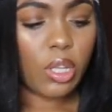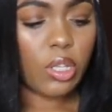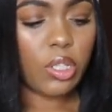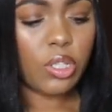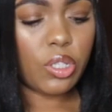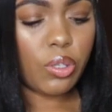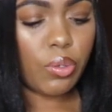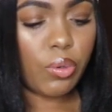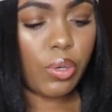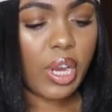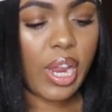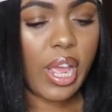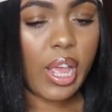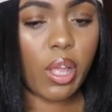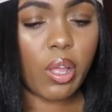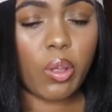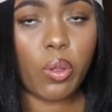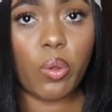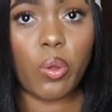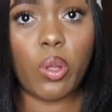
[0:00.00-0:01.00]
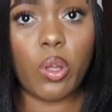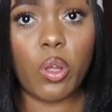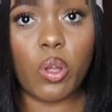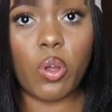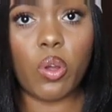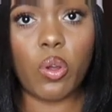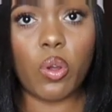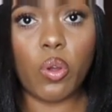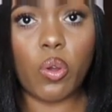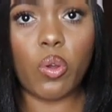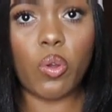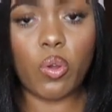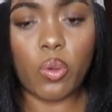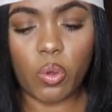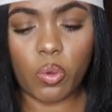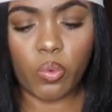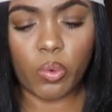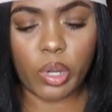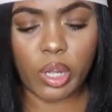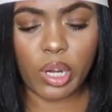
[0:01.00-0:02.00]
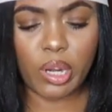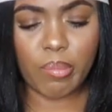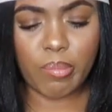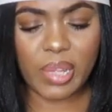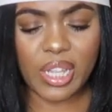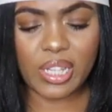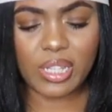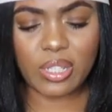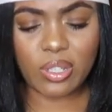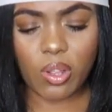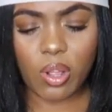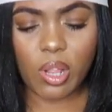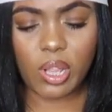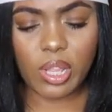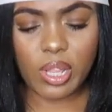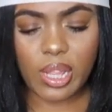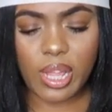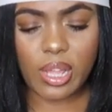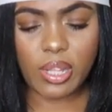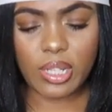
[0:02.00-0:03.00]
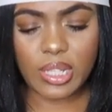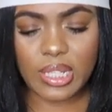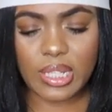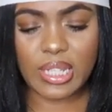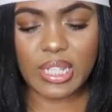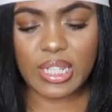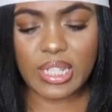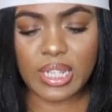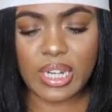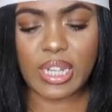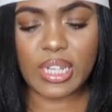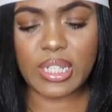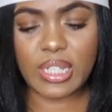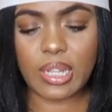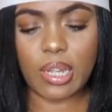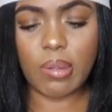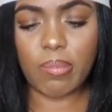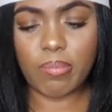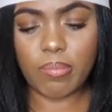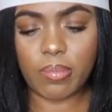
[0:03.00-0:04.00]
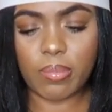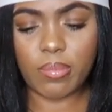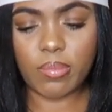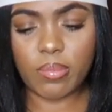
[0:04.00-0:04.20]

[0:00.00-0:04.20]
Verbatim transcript: So now we're gonna mix all of those seasonings up.